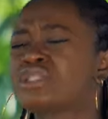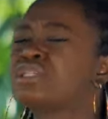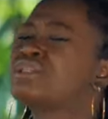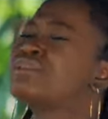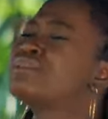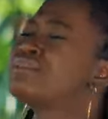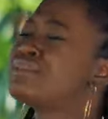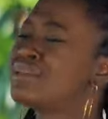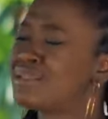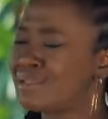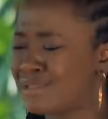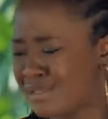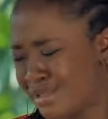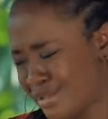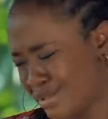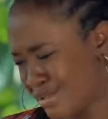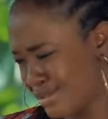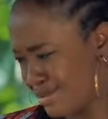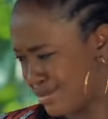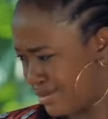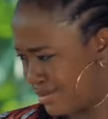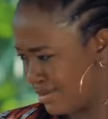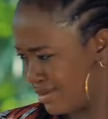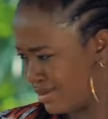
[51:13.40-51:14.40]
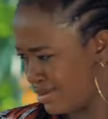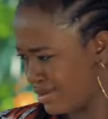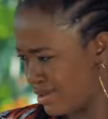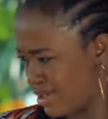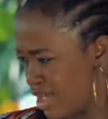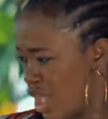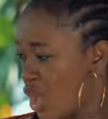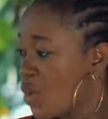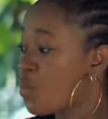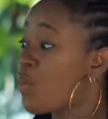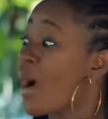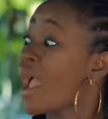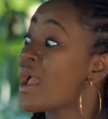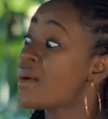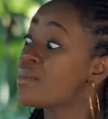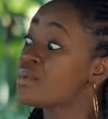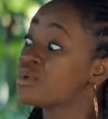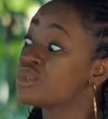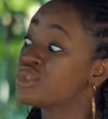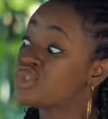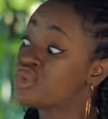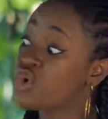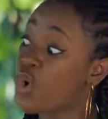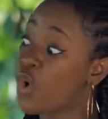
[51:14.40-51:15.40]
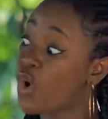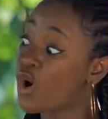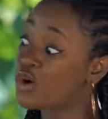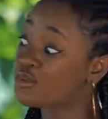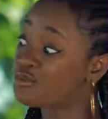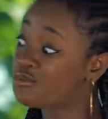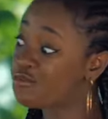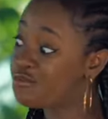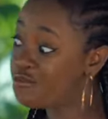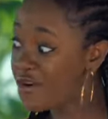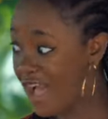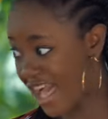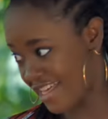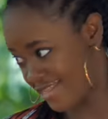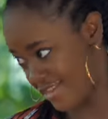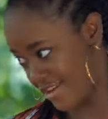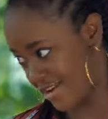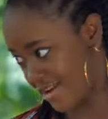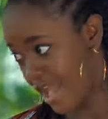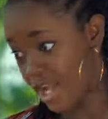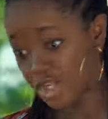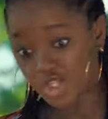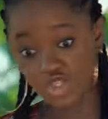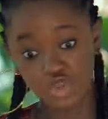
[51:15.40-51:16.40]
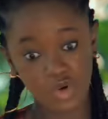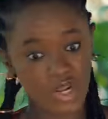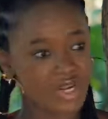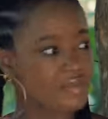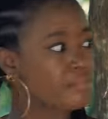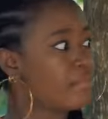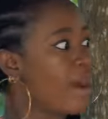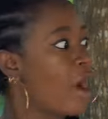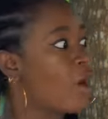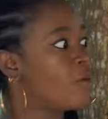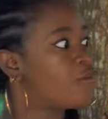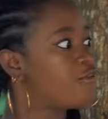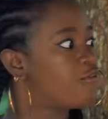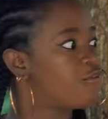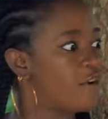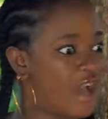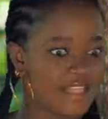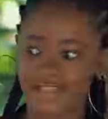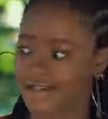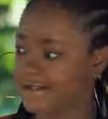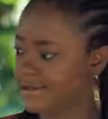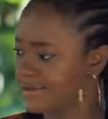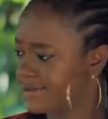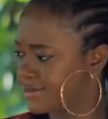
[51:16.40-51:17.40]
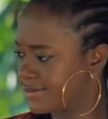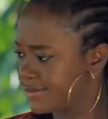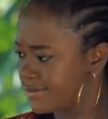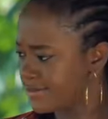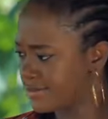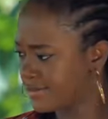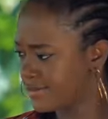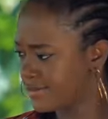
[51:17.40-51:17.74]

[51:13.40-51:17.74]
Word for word: What is it? Why would your own father threaten my own father?